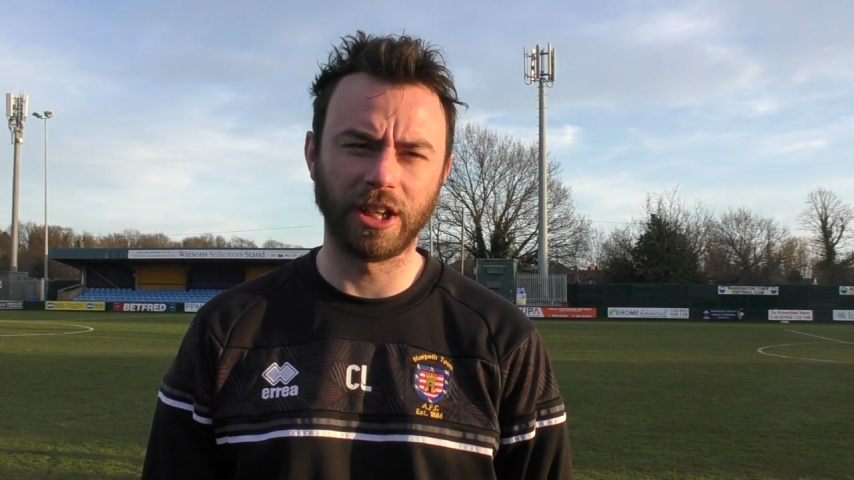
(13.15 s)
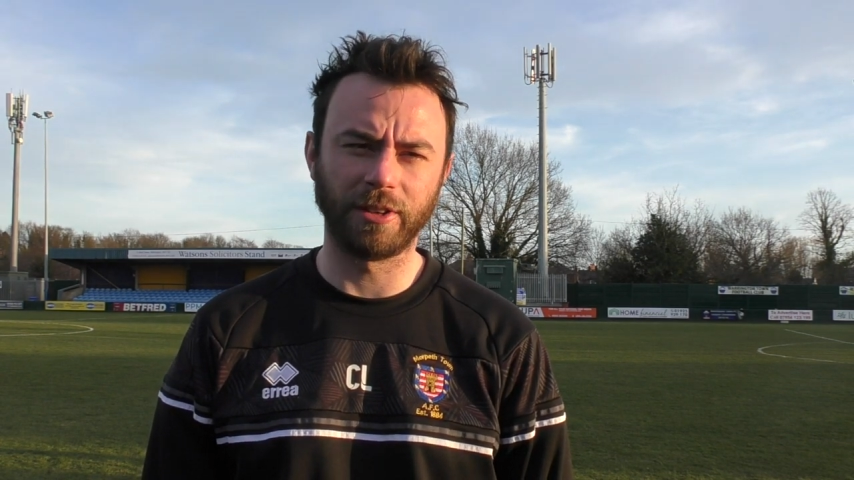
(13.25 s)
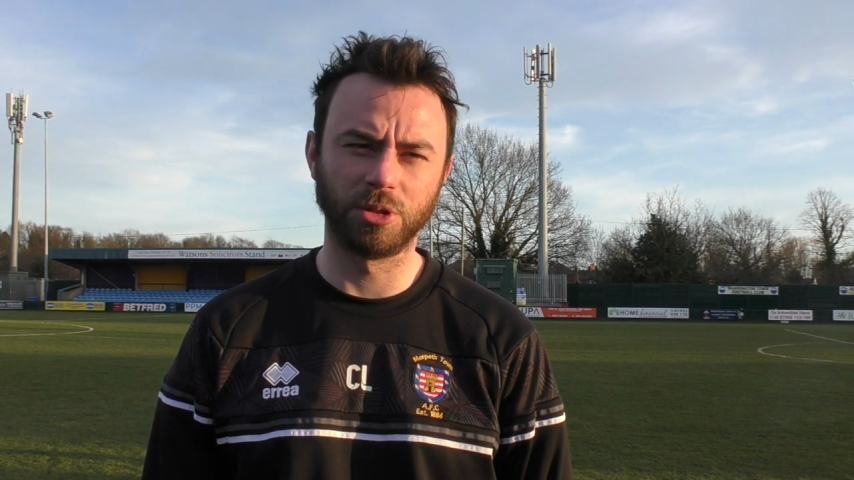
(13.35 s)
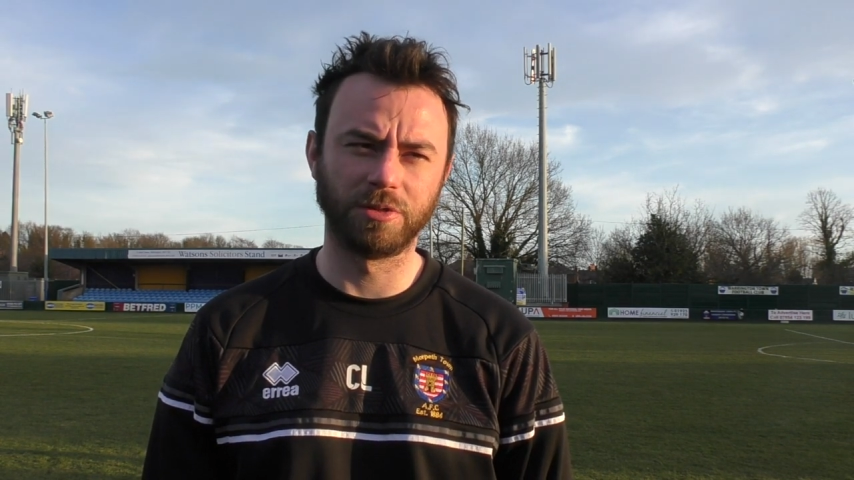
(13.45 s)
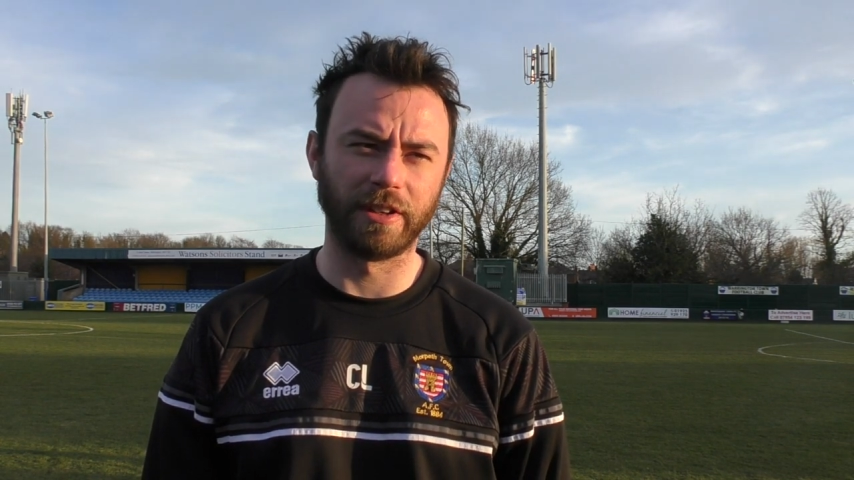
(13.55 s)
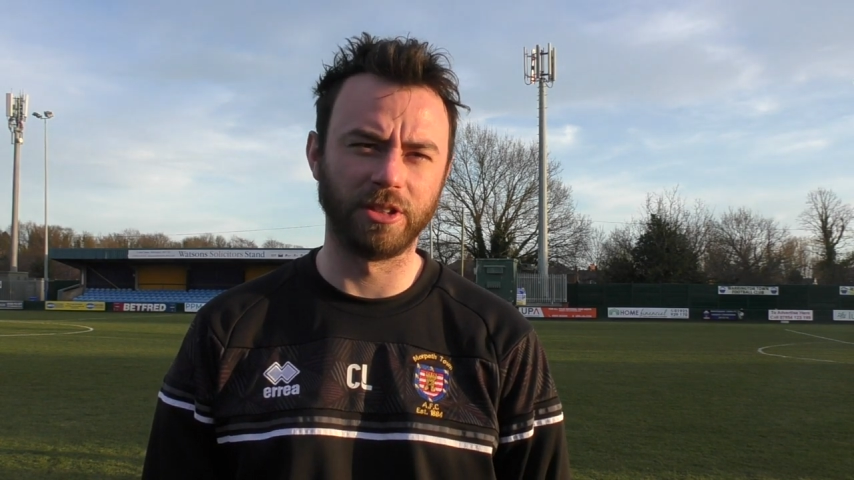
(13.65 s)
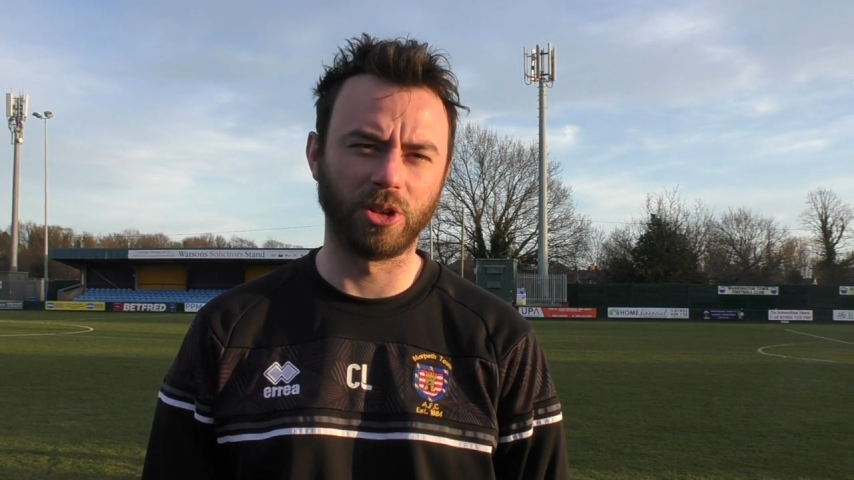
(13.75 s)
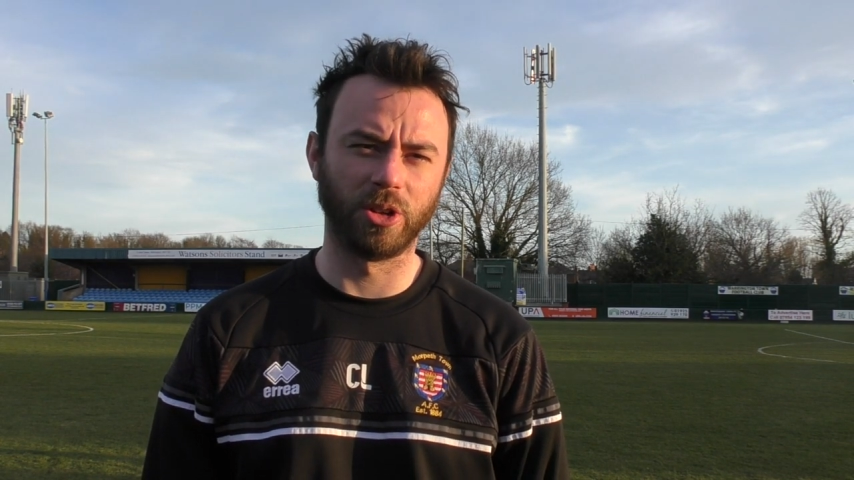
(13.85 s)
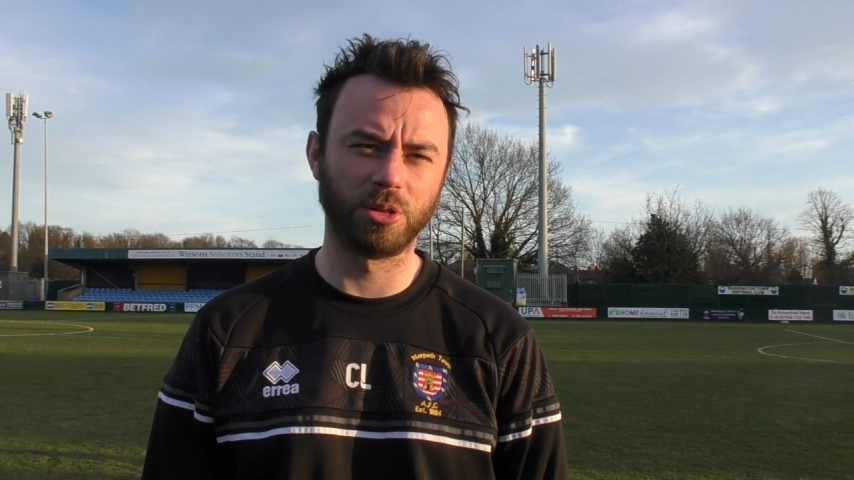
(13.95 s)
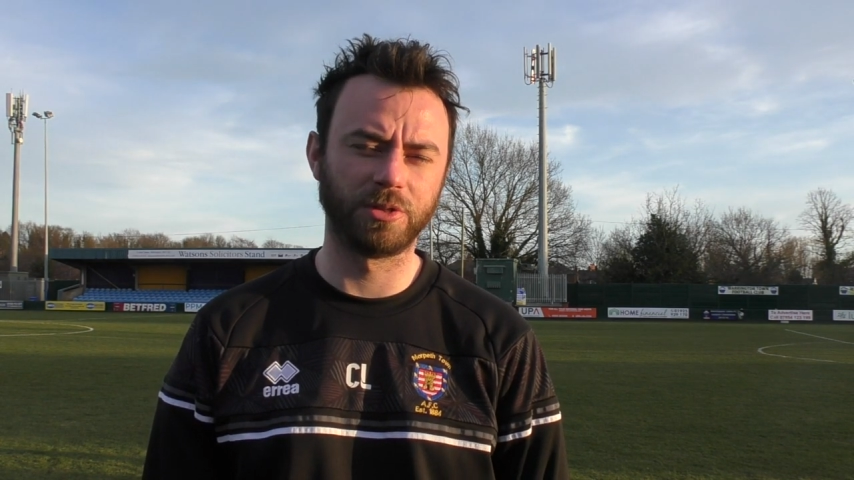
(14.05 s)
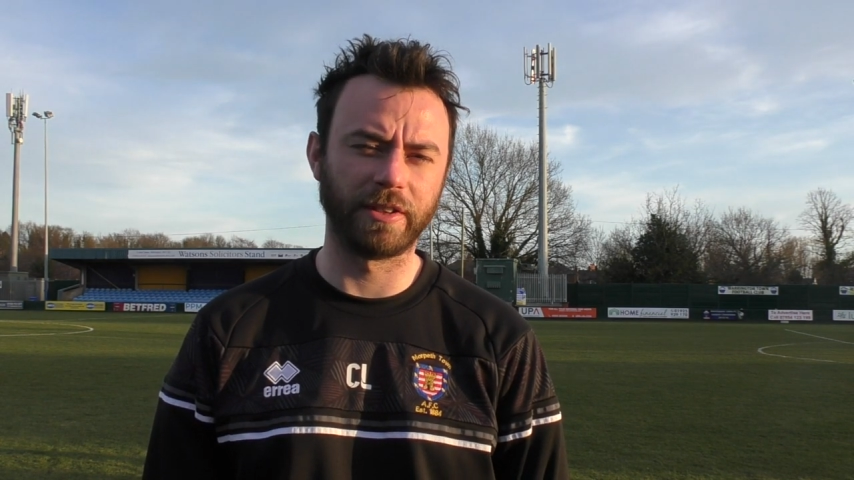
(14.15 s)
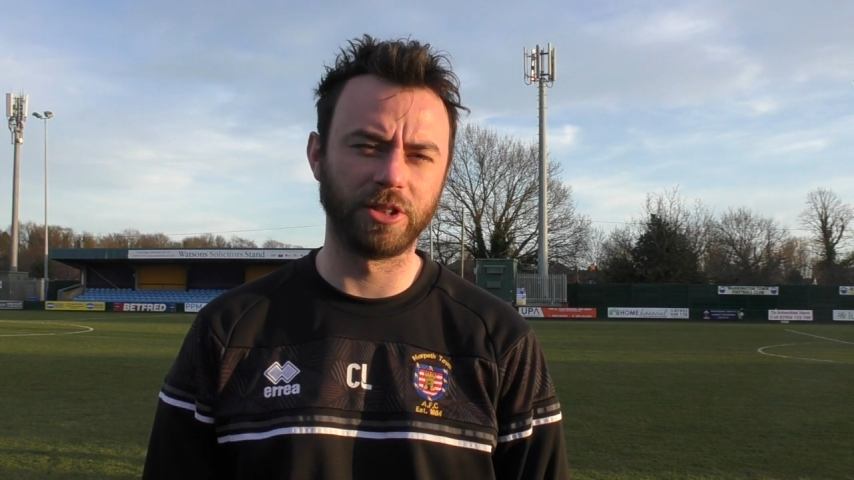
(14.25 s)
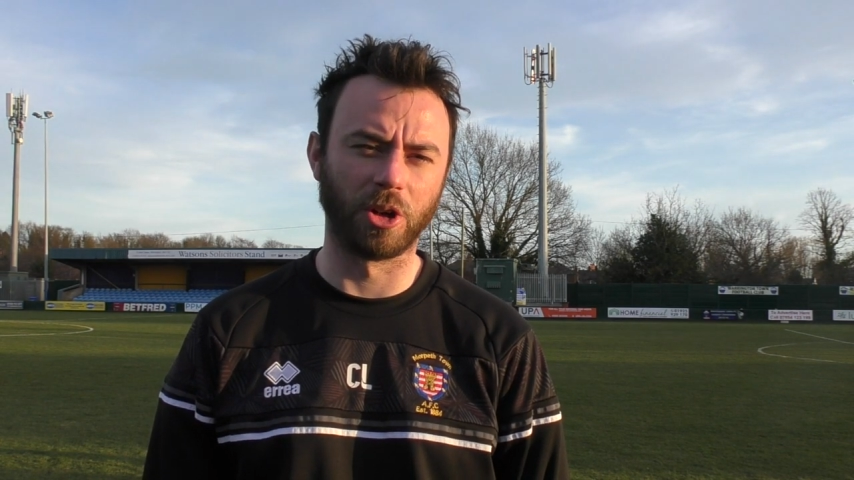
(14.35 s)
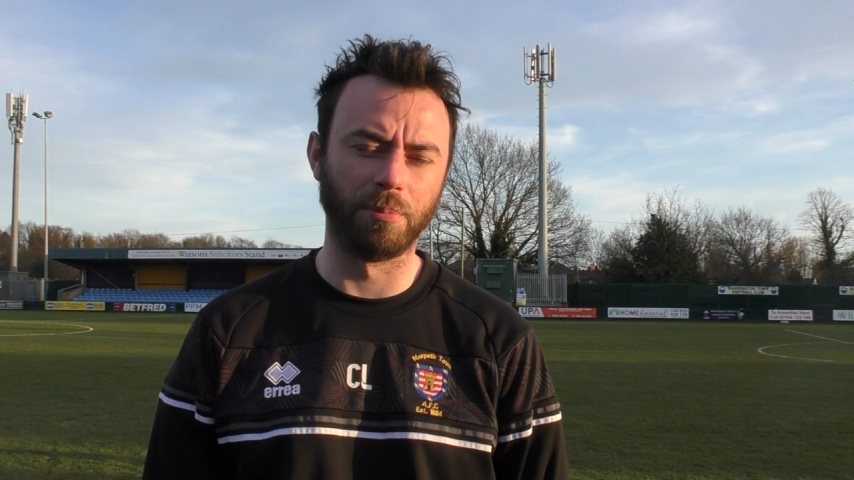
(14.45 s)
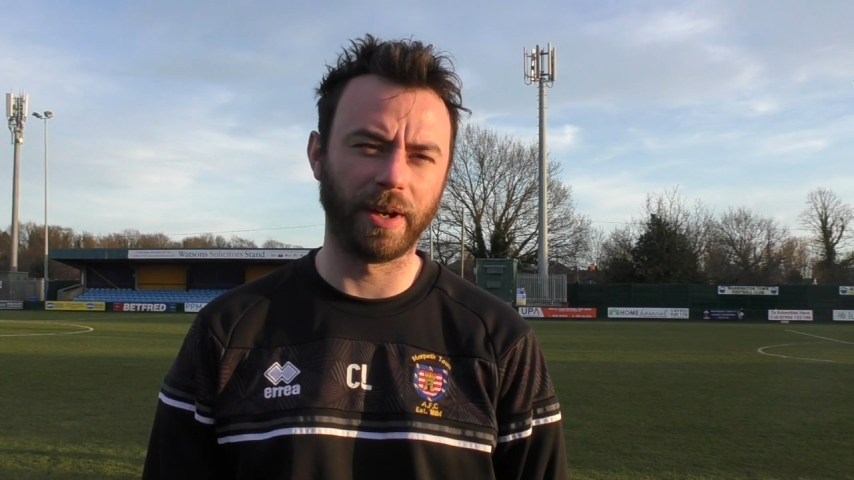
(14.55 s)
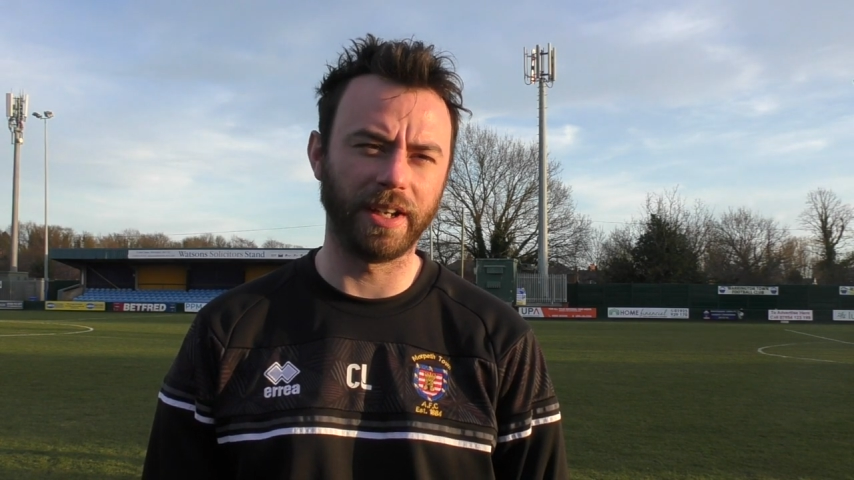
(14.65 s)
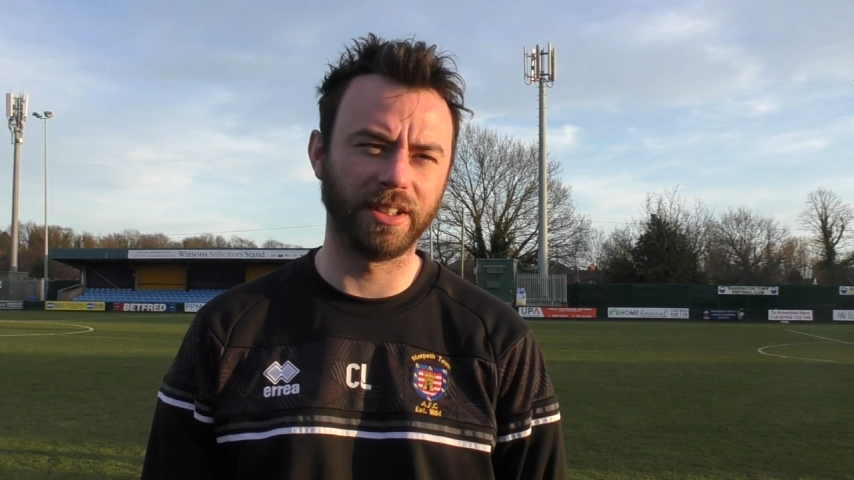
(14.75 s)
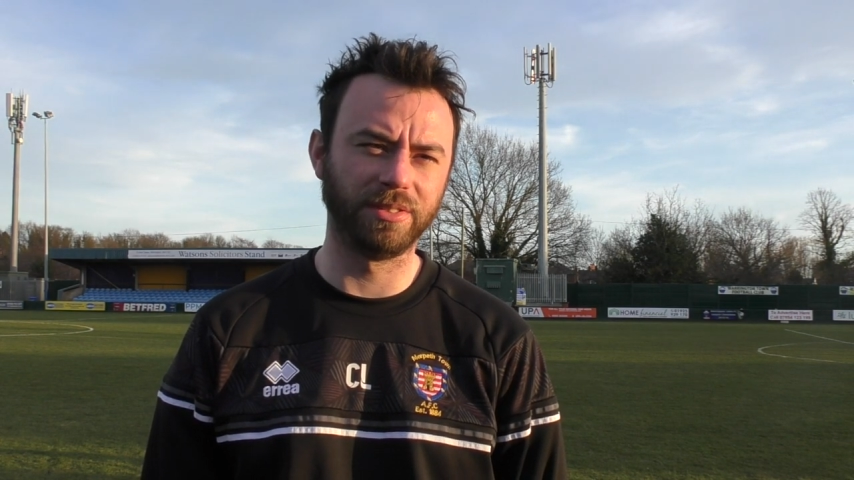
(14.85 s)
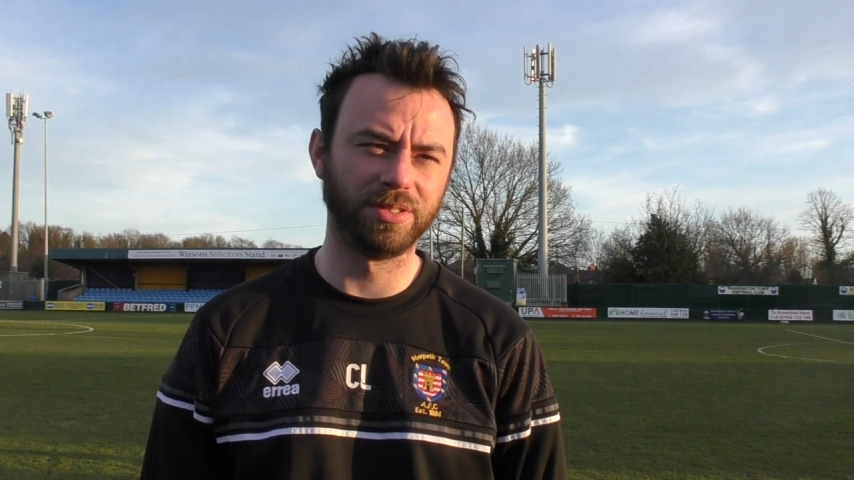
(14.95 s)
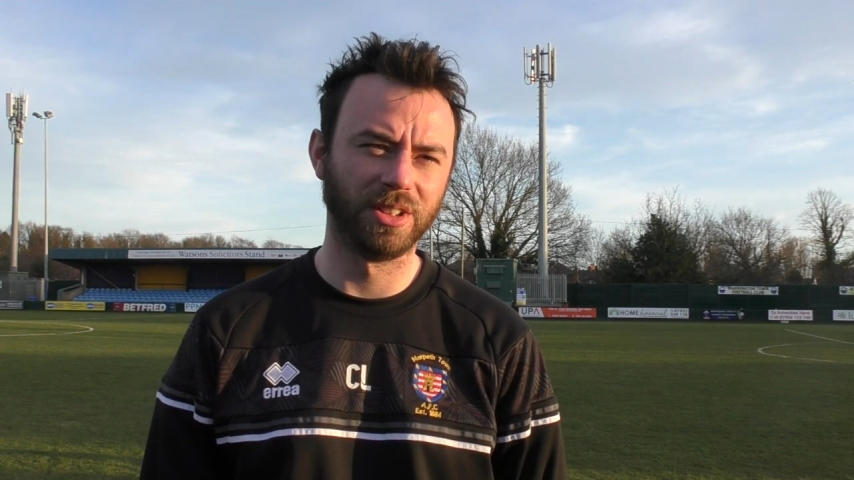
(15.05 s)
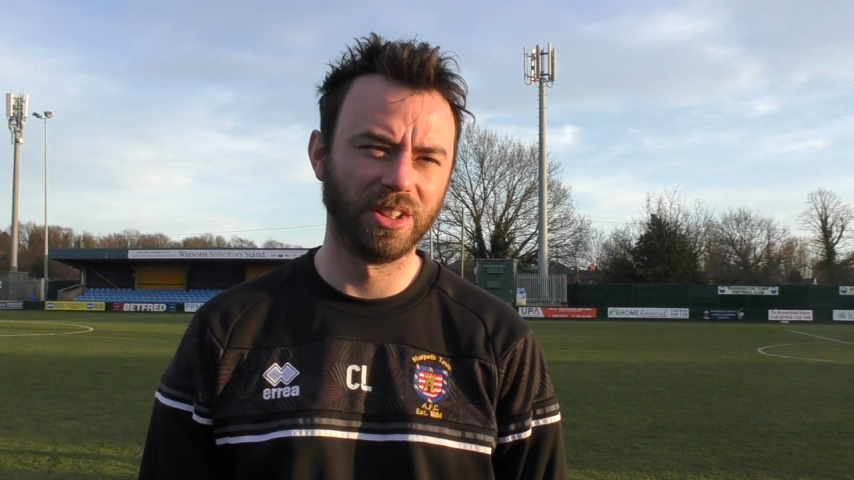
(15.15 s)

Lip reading: half was very good, it was very competitive.